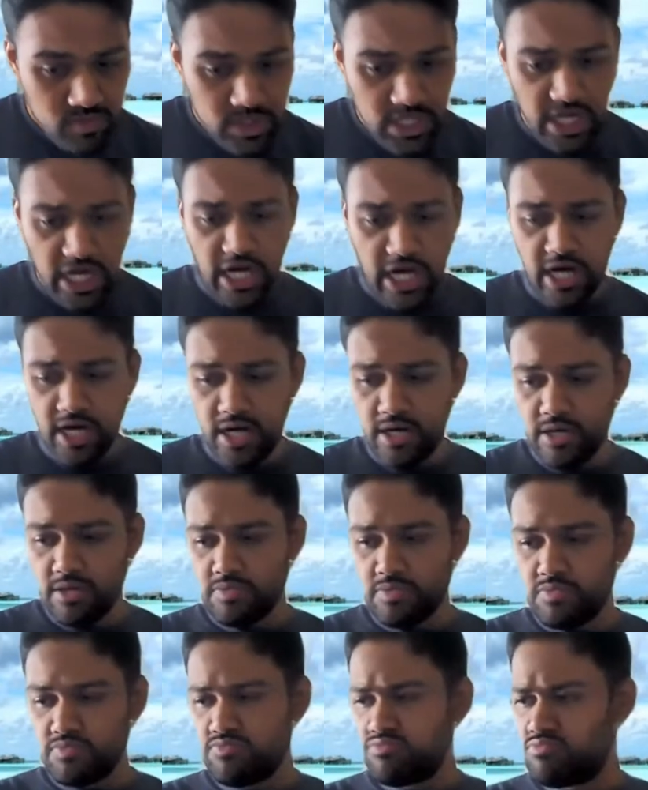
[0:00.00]
you
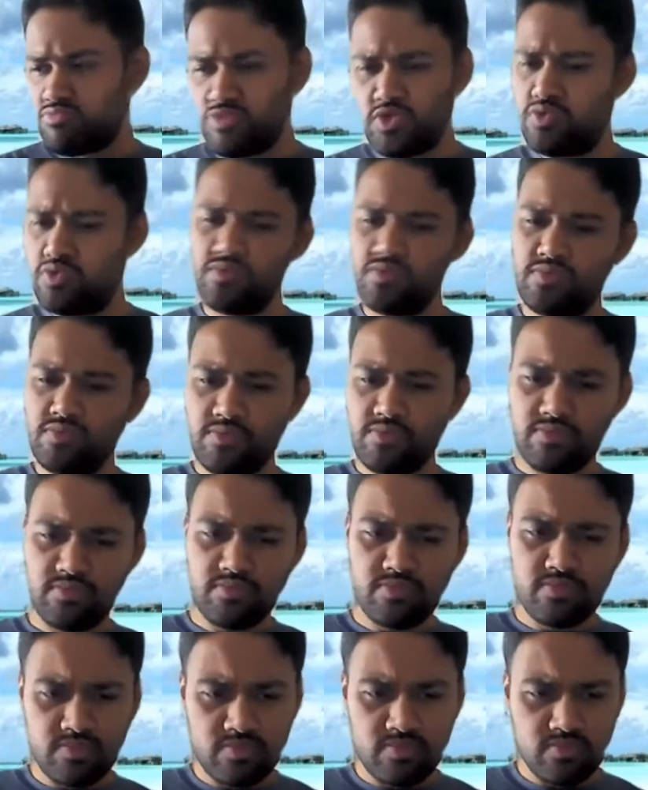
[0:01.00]
know,
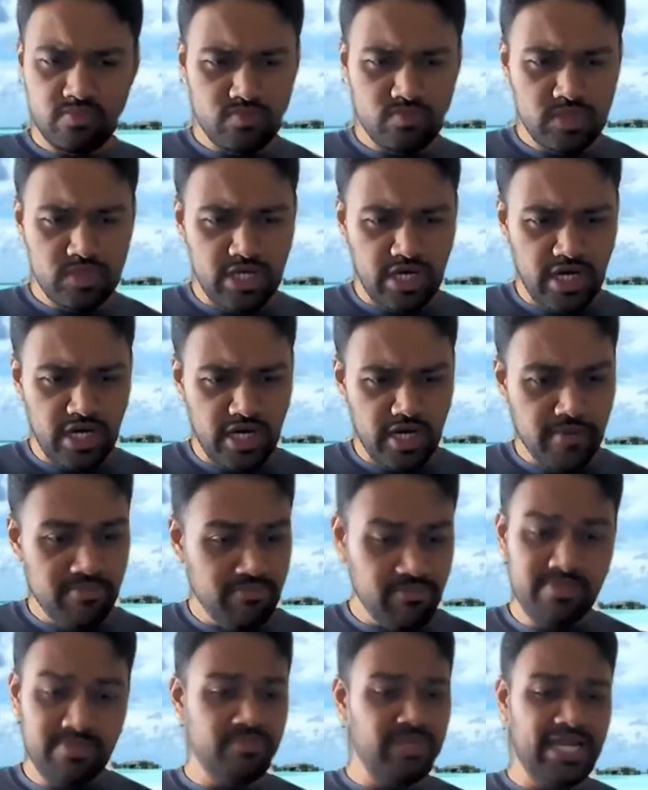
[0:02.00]

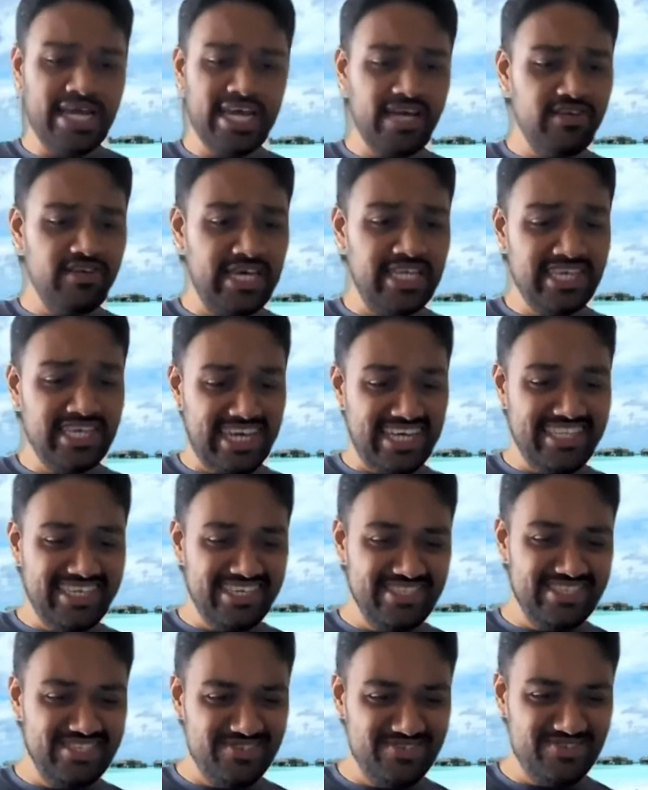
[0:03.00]
like I think
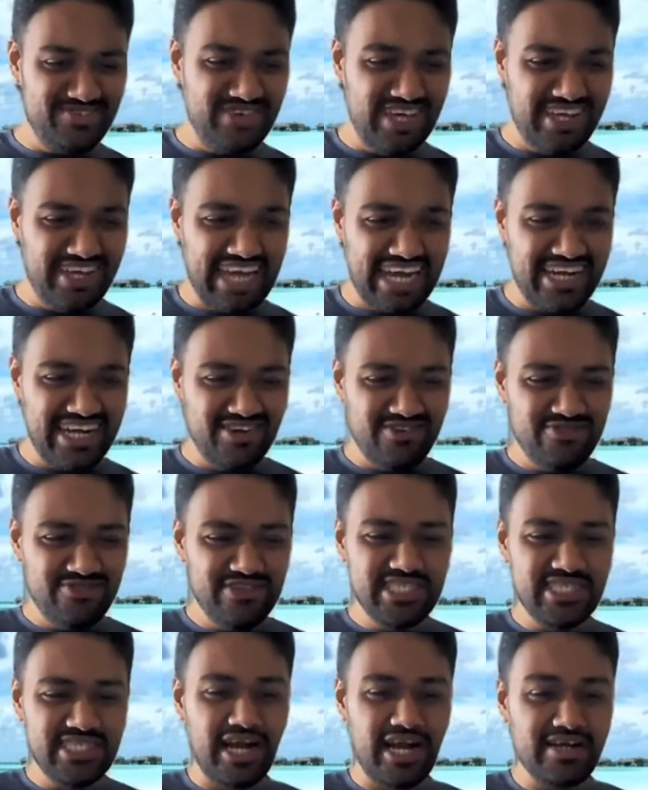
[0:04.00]
this is where kind of we
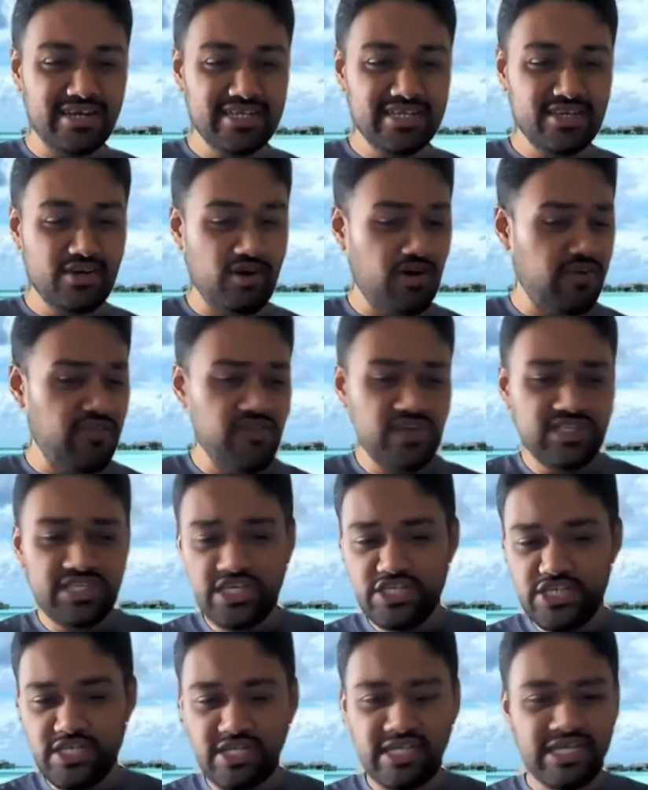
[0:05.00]
started the
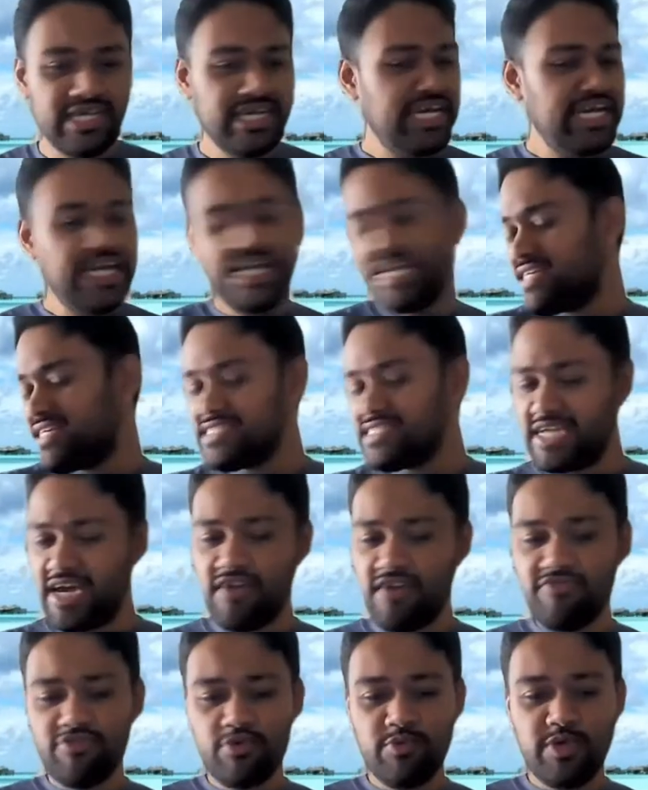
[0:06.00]
conversation. It doesn't
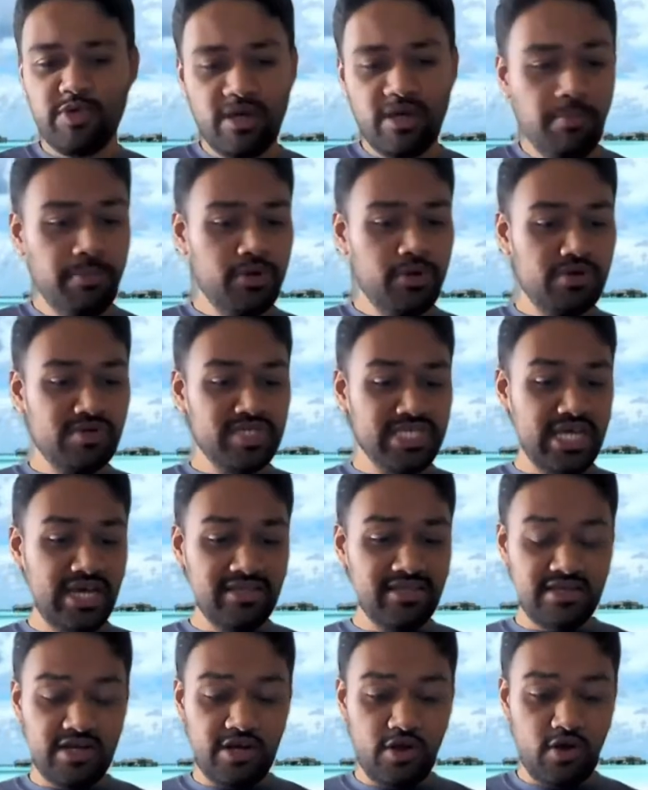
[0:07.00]
have to be computer
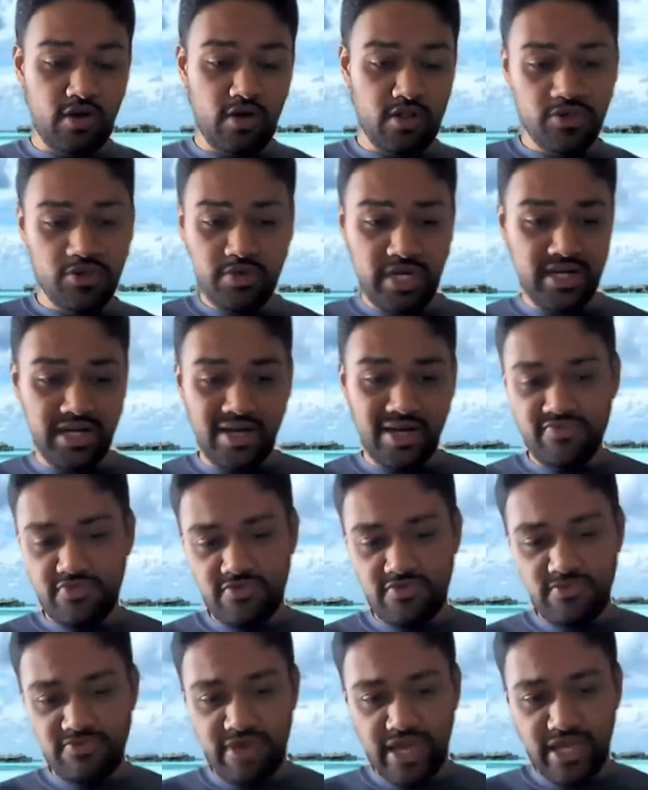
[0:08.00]
science at all. You can come
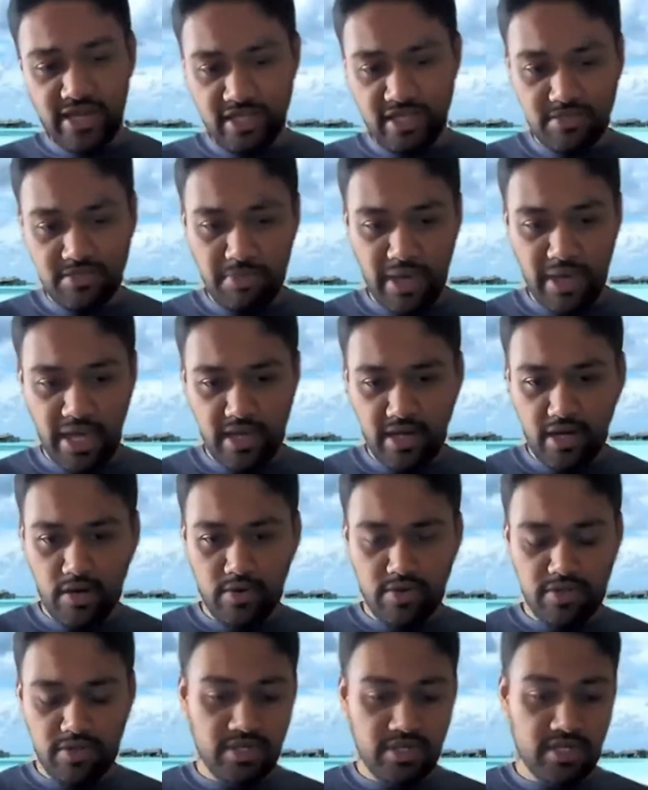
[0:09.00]
from a finance background,
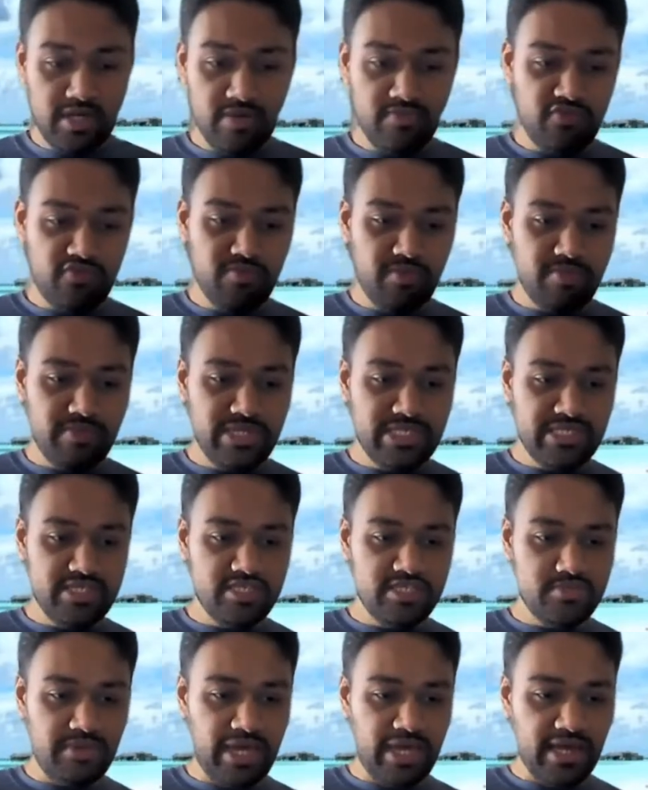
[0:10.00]
you can come from a business
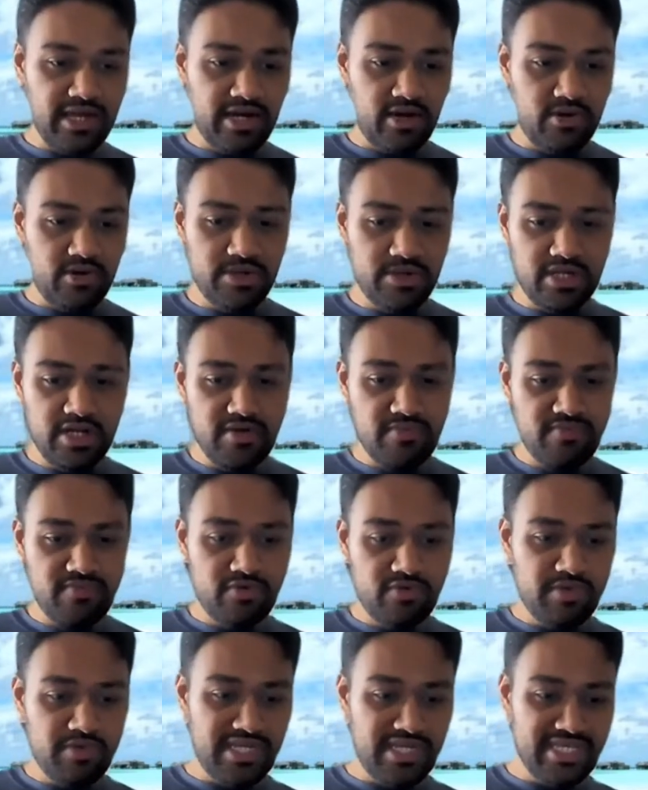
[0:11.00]
background, you can come
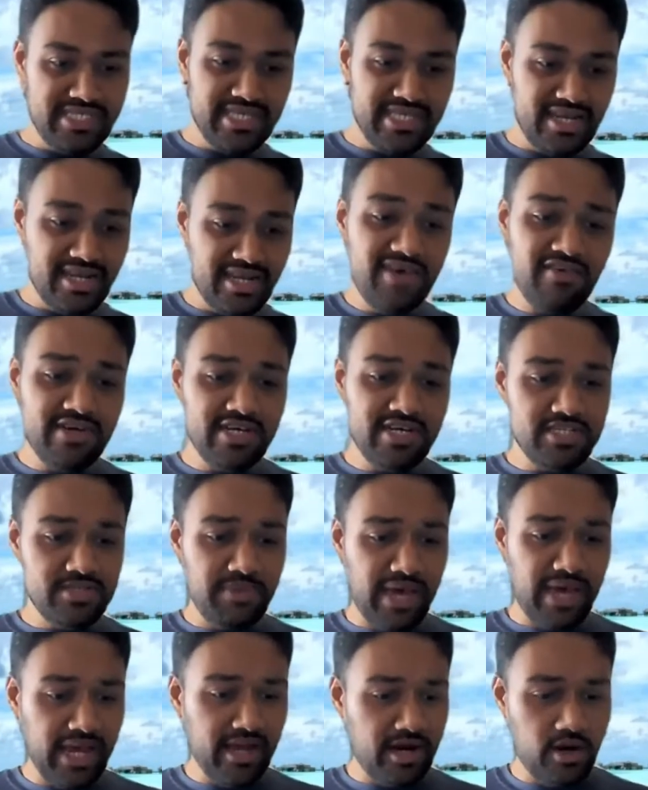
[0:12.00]
from a risk and governance
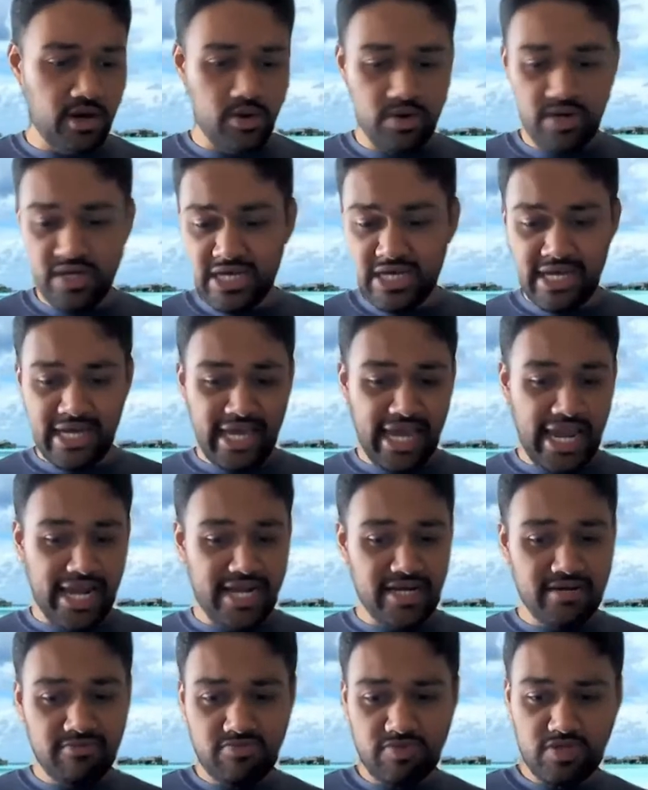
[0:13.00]
background,
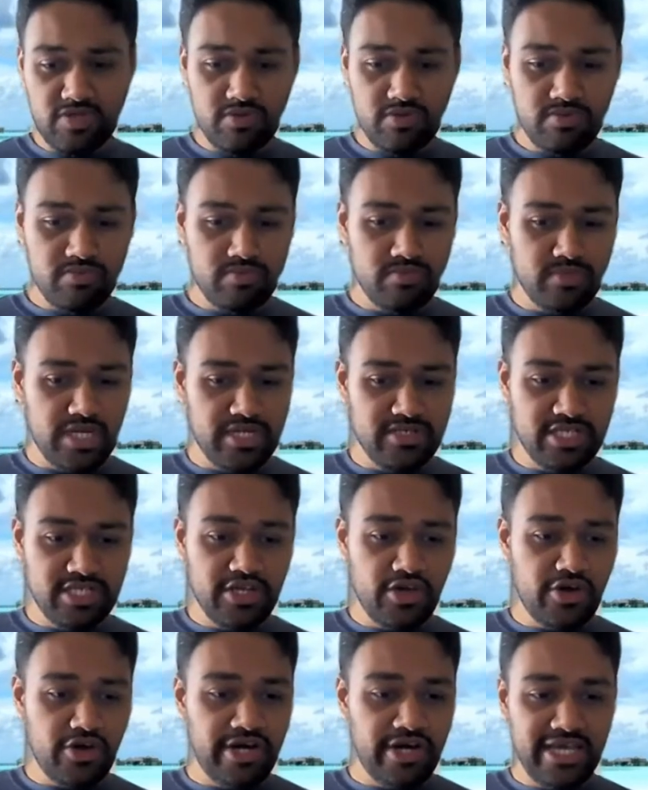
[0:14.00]
and and
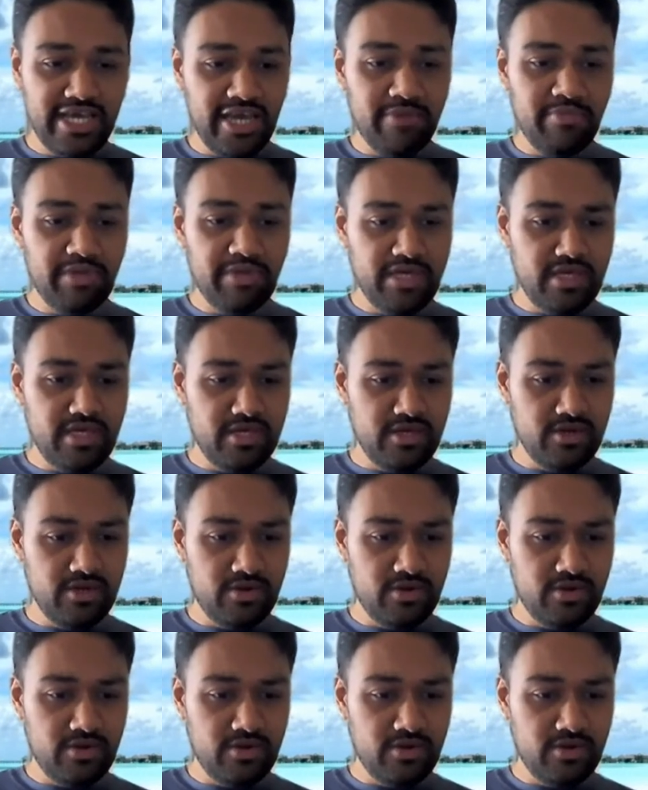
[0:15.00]
security can be